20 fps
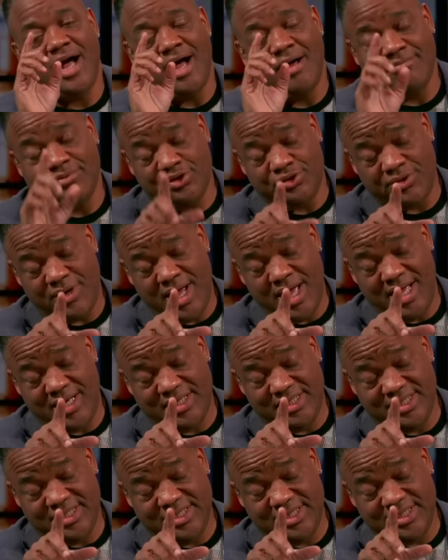I'm
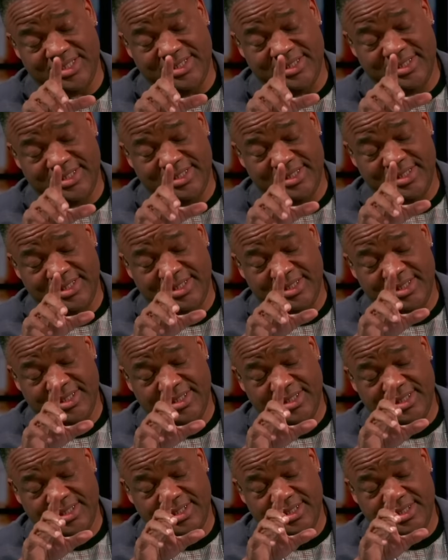trying to
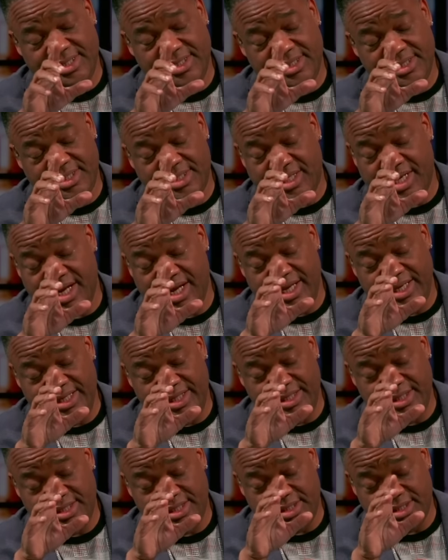
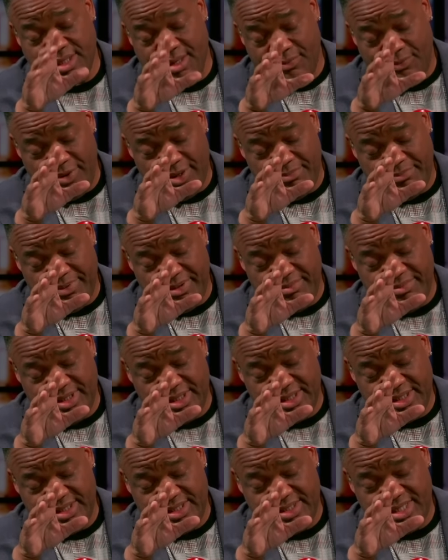stay somewhat
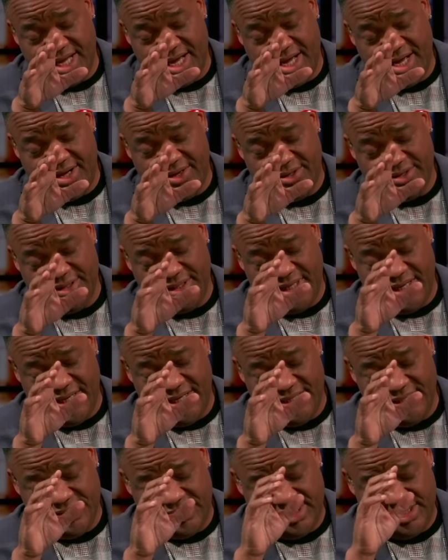biblically sound
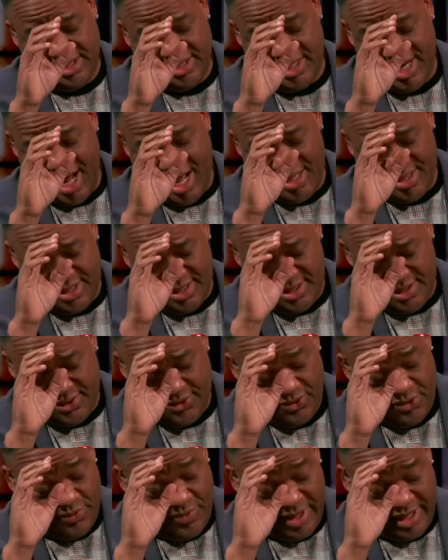and just not
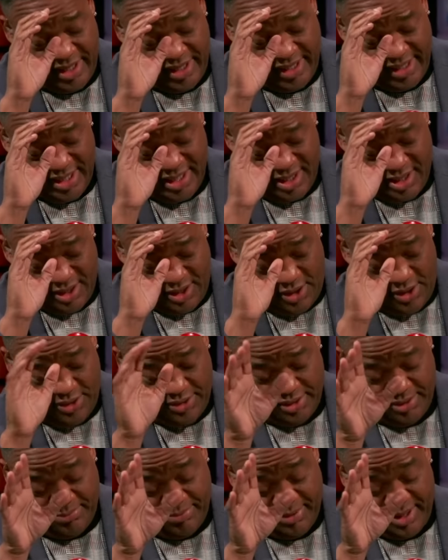throw away
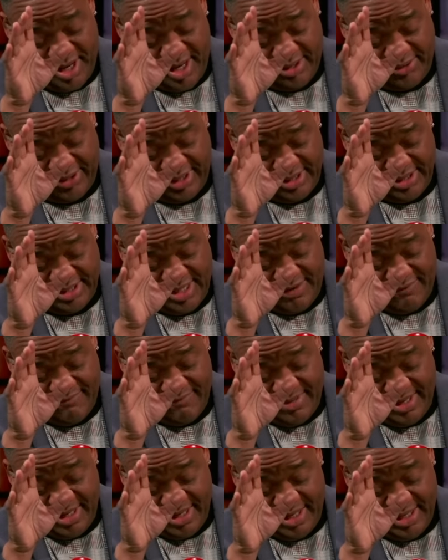all the progress
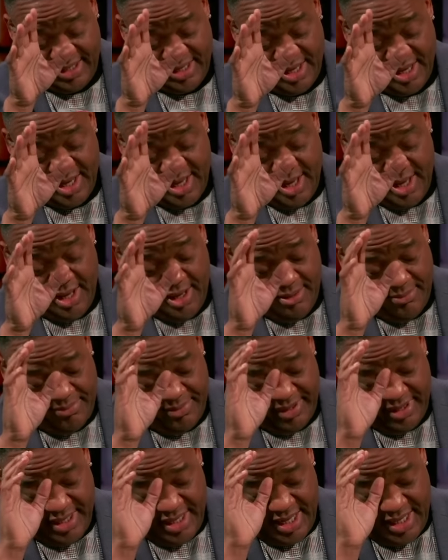I've made.
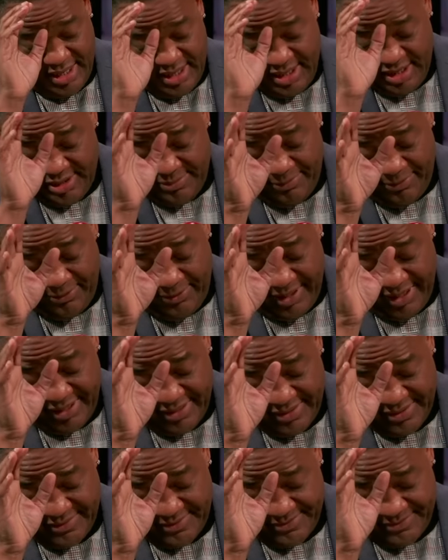But at this point,